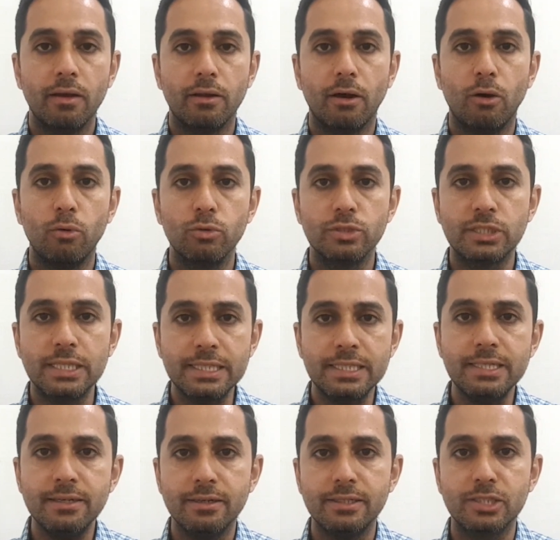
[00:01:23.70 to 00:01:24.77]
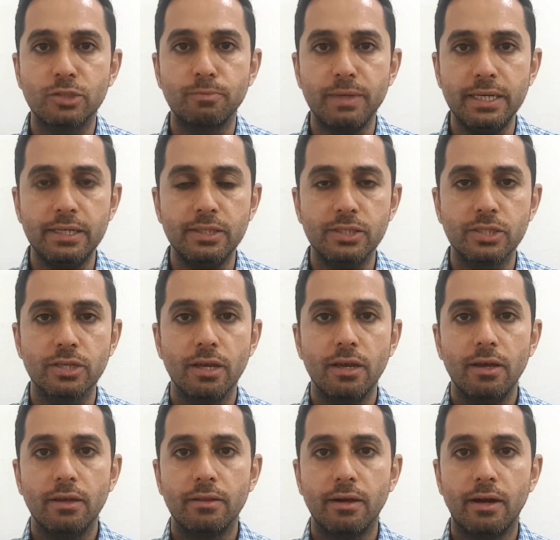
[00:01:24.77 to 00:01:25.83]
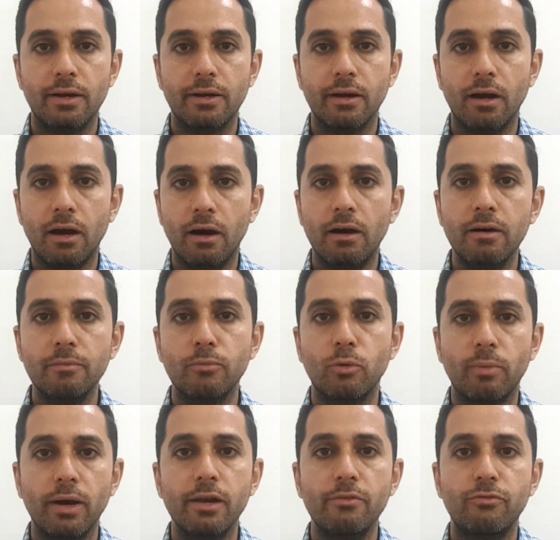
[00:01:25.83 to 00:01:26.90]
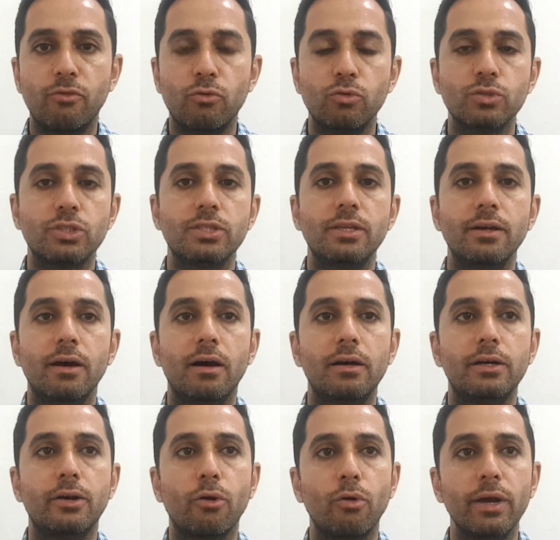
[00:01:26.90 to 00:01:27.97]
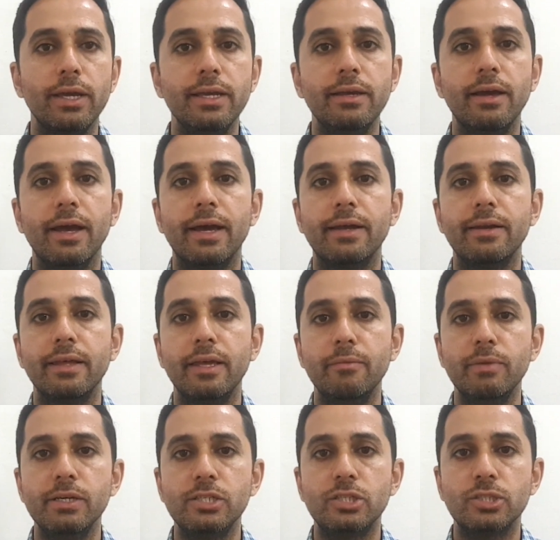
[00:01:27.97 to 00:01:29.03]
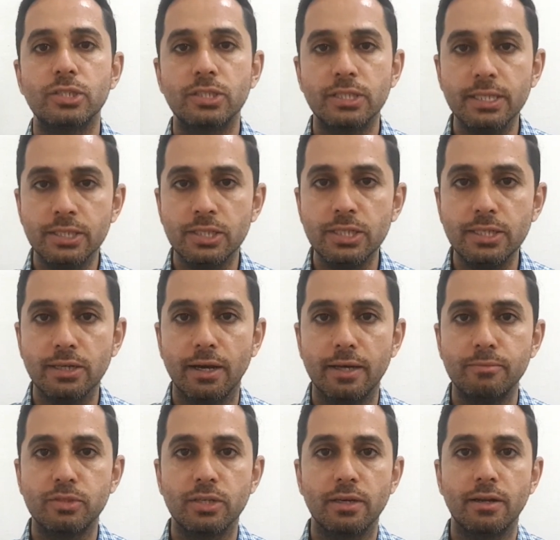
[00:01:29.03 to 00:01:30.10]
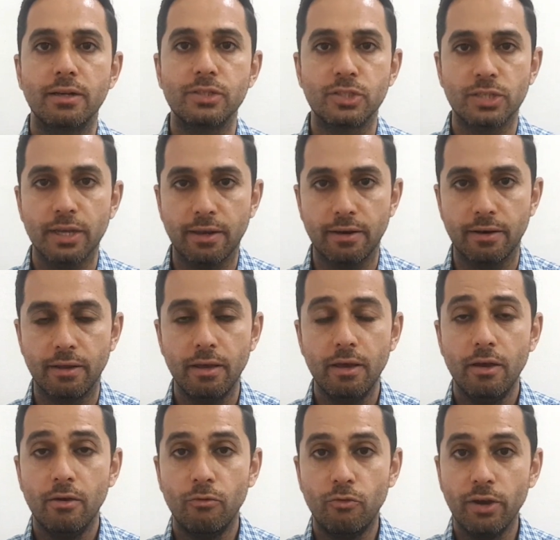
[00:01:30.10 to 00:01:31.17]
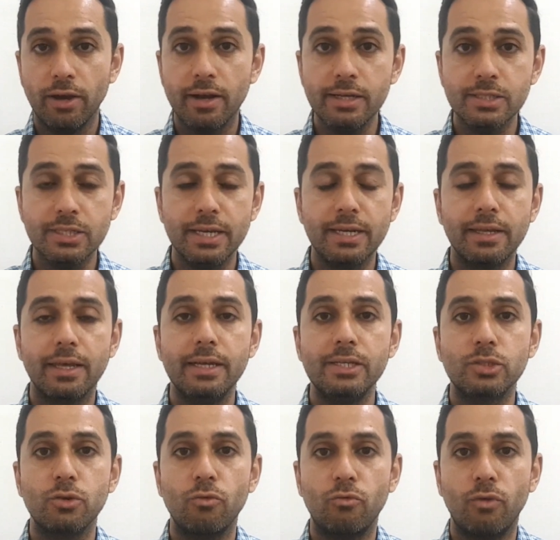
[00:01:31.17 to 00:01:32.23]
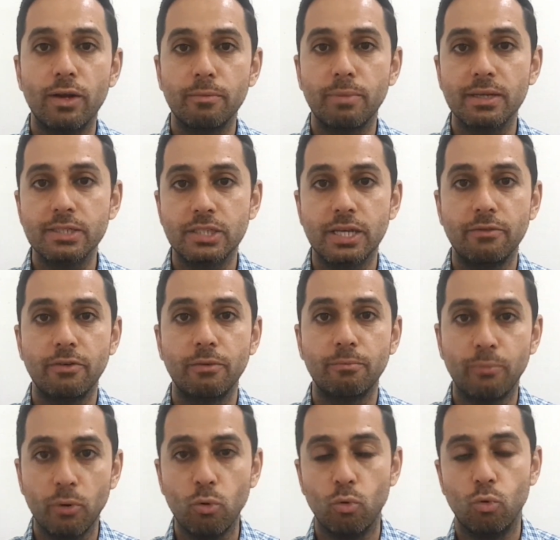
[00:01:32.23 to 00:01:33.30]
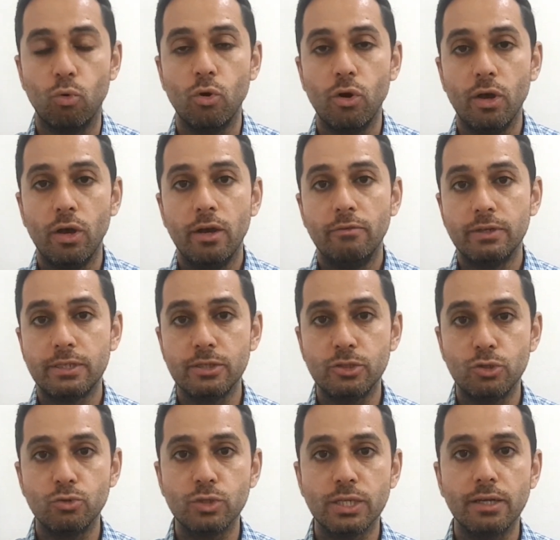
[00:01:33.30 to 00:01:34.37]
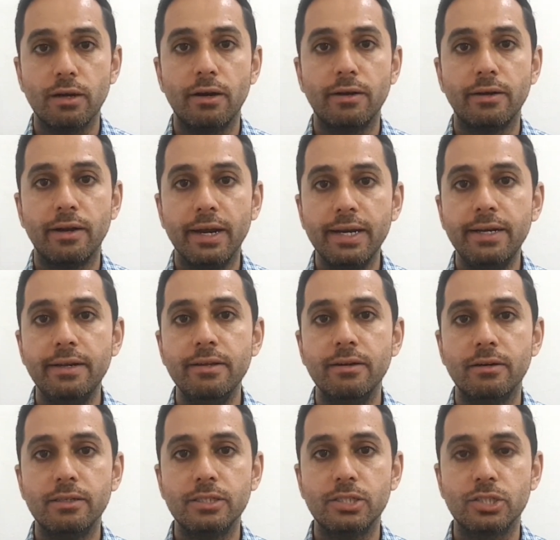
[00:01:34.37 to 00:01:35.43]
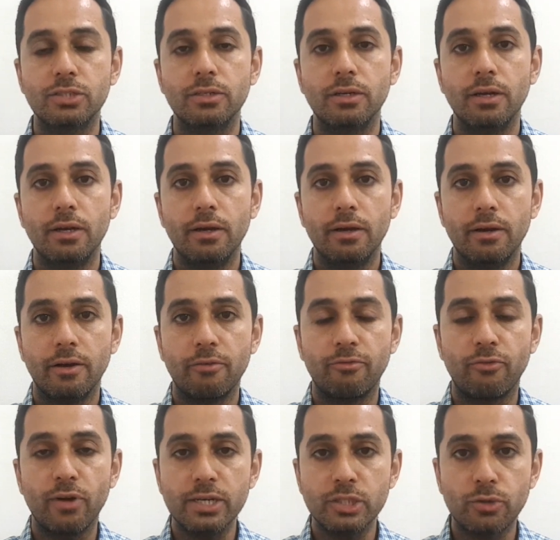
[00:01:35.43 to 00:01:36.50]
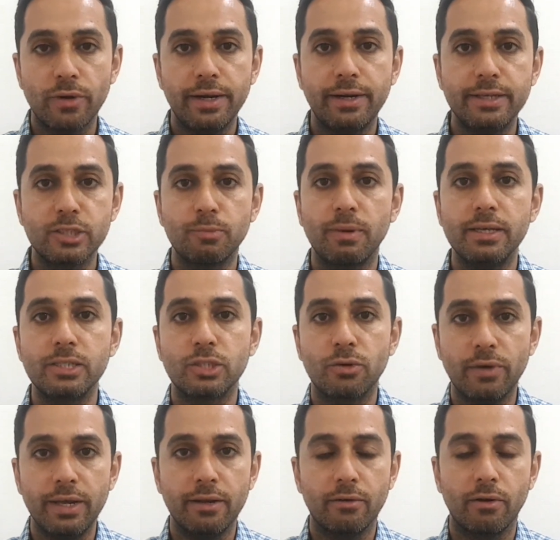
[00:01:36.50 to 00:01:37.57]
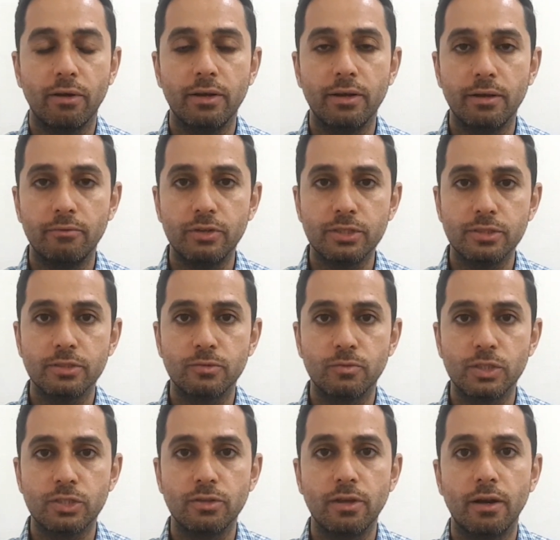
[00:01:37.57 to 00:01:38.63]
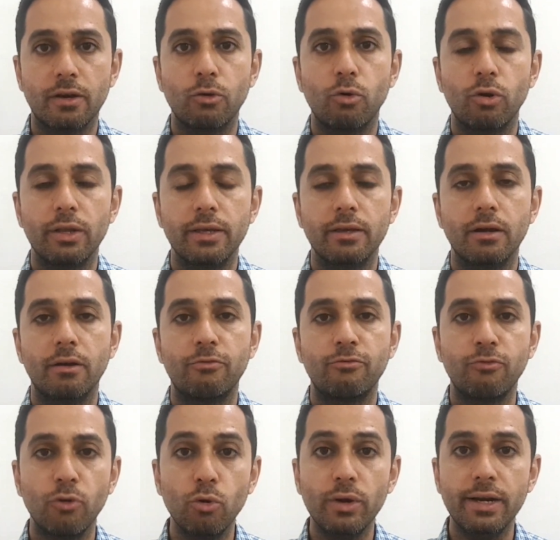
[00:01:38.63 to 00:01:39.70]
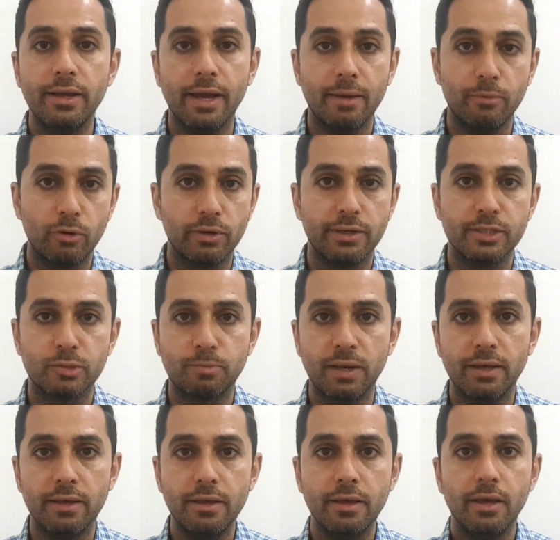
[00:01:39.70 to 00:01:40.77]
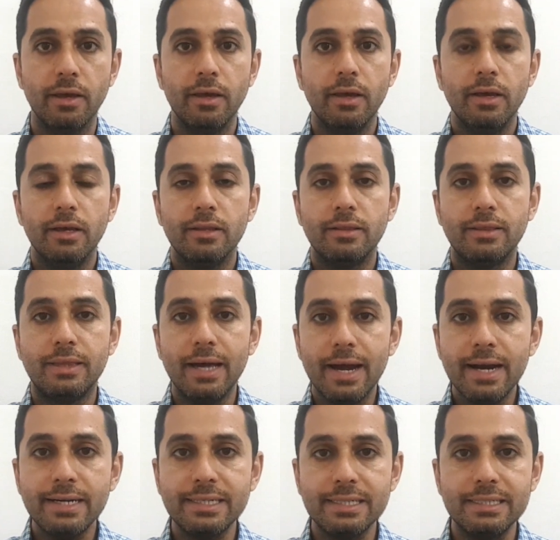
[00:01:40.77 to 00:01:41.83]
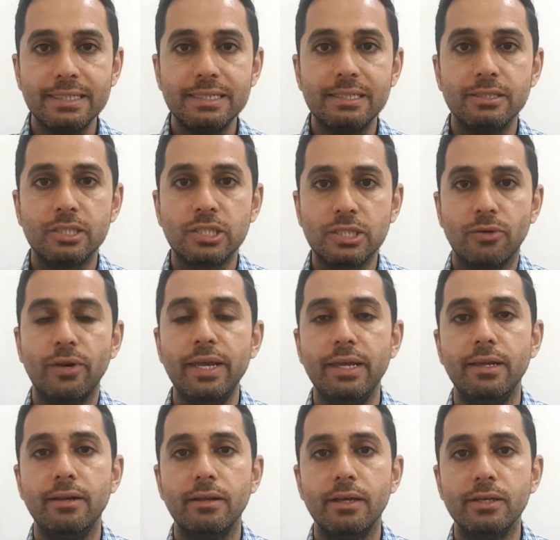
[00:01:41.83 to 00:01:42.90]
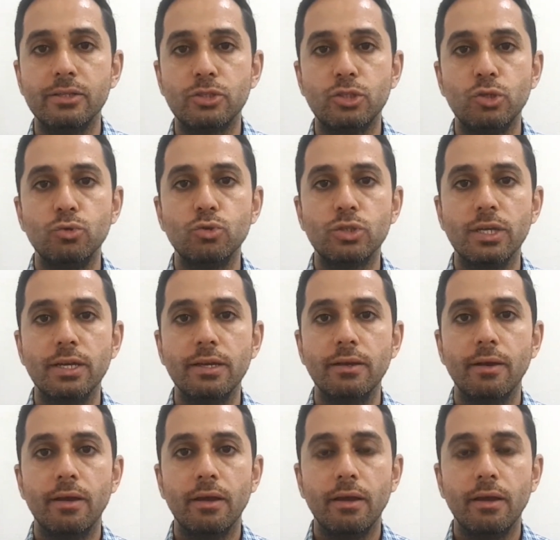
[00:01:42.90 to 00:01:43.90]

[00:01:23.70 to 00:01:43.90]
Now 60 Hz means that our mobile phones, they are drawing an image 60 times in a second. Whereas in case of OnePlus 7 Pro, which is using a 90 Hz refresh rate display screen, which they are calling a fluid AMOLED display, that screen is using